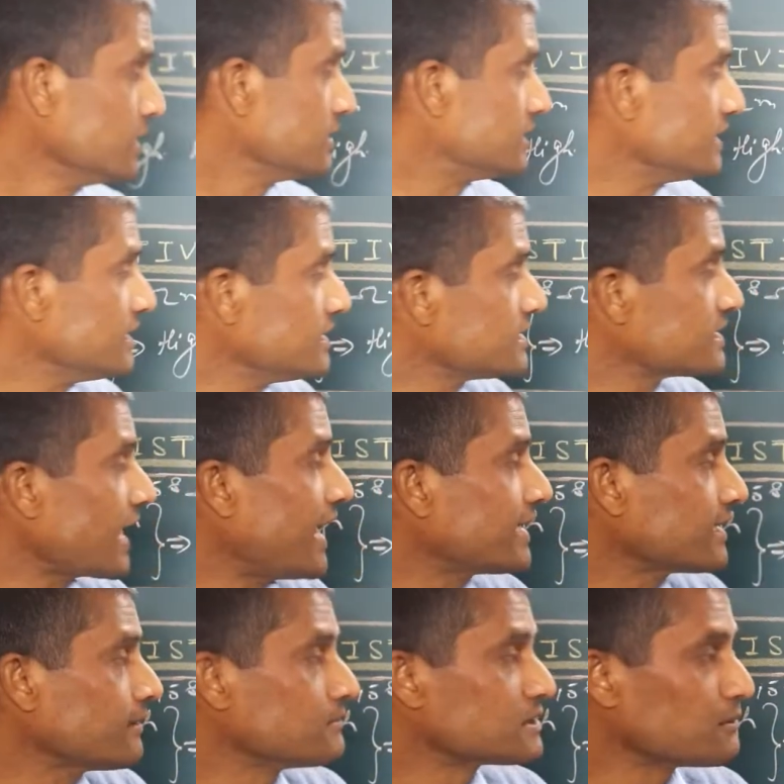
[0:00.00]
These
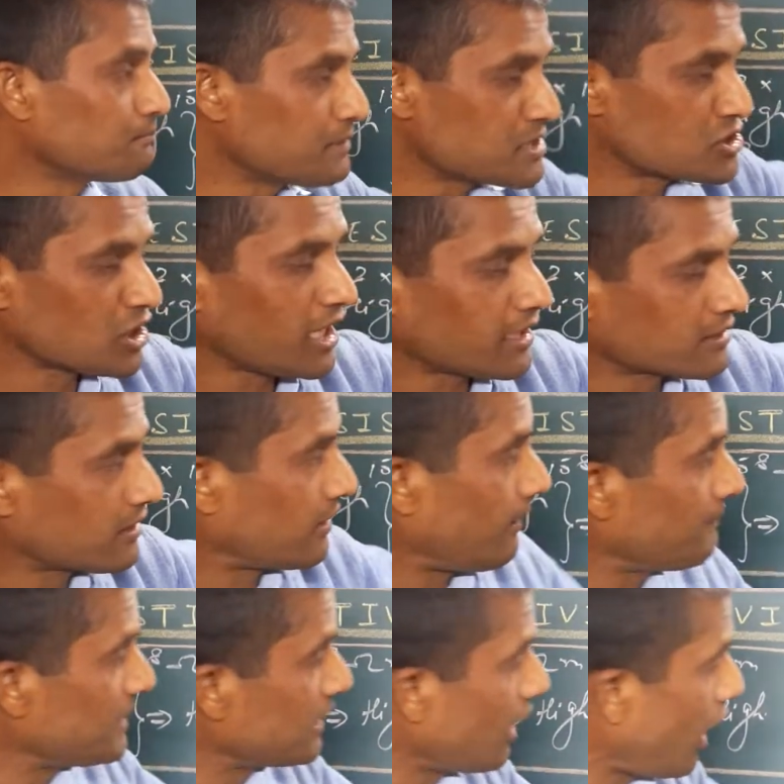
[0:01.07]
atoms which are
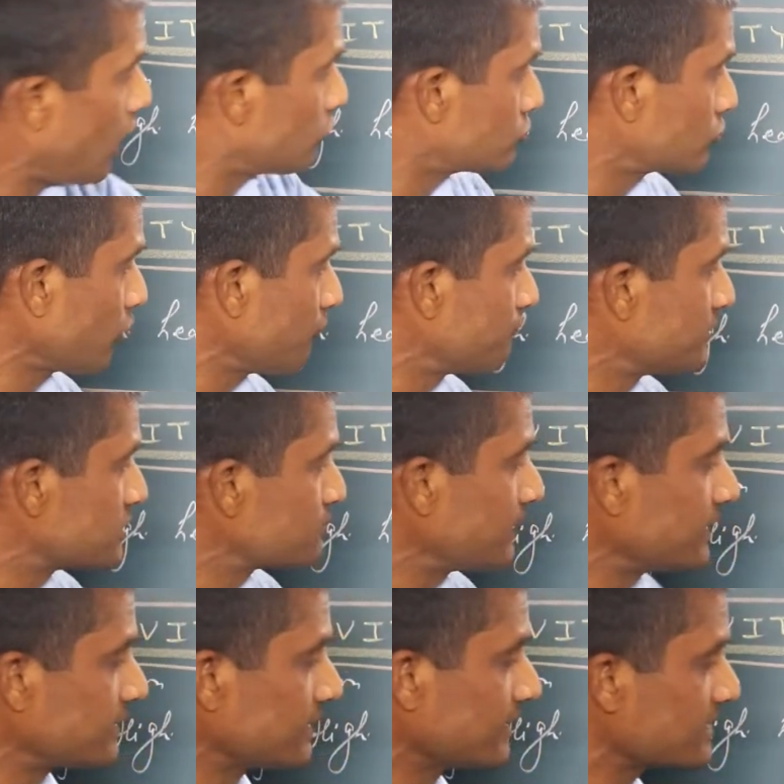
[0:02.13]
coming out of this very
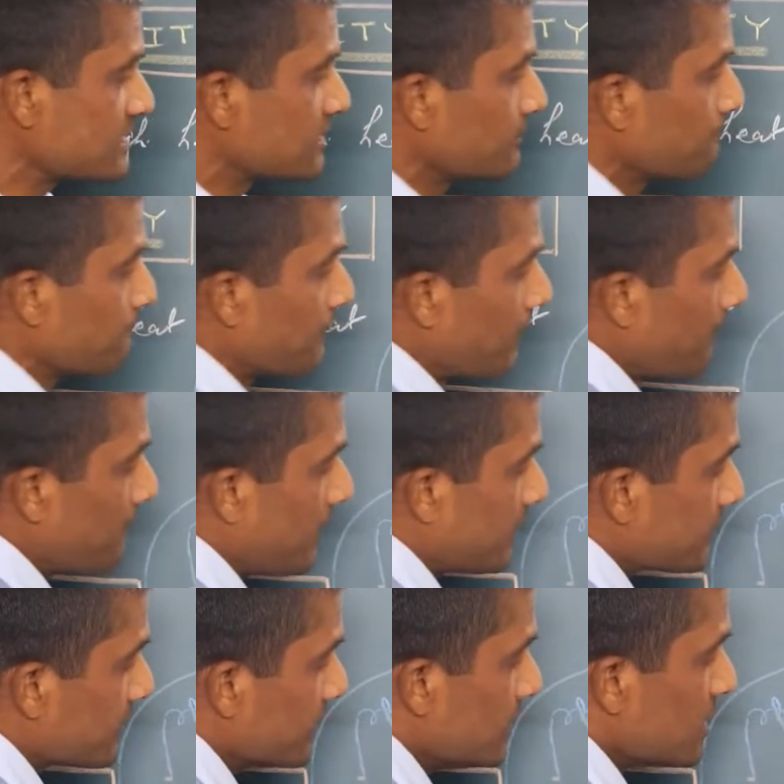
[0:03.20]
tungsten
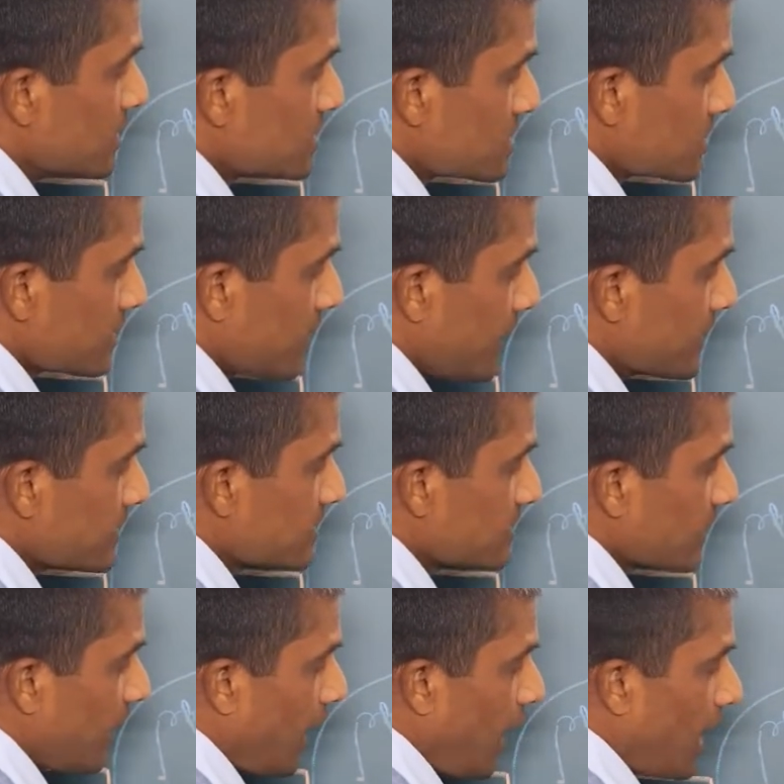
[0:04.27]
filament strikes the
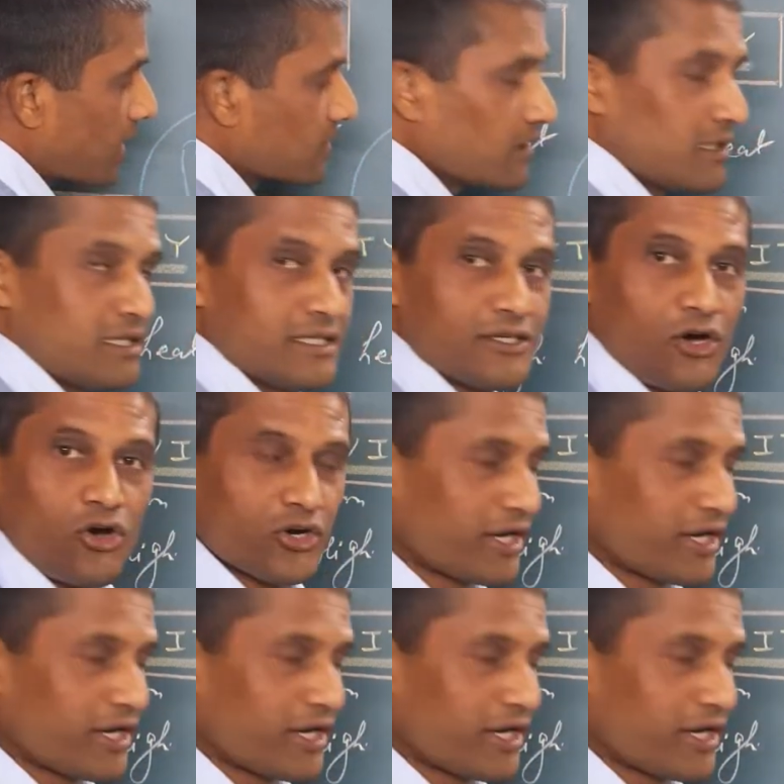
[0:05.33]
argon or